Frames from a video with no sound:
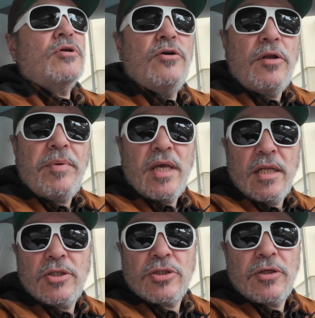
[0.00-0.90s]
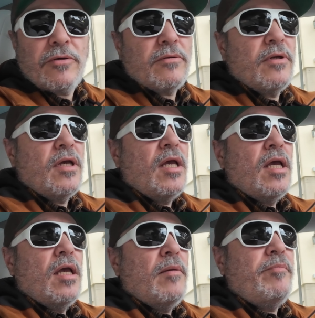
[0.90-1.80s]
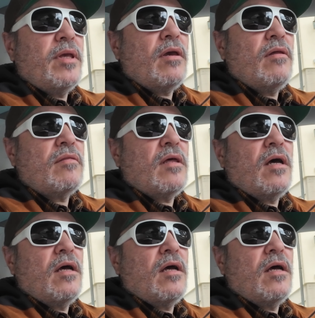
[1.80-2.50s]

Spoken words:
Could be an issue because